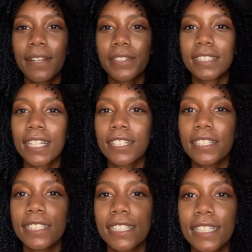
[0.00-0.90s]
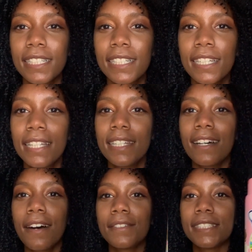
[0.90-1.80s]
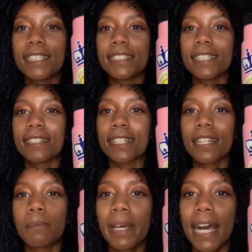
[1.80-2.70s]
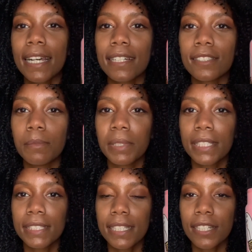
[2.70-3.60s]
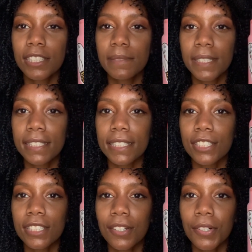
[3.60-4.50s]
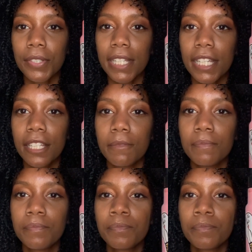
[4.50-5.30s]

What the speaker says: I've been decorating it. Obviously you can tell I got a pack of Columbia stickers because they just all came.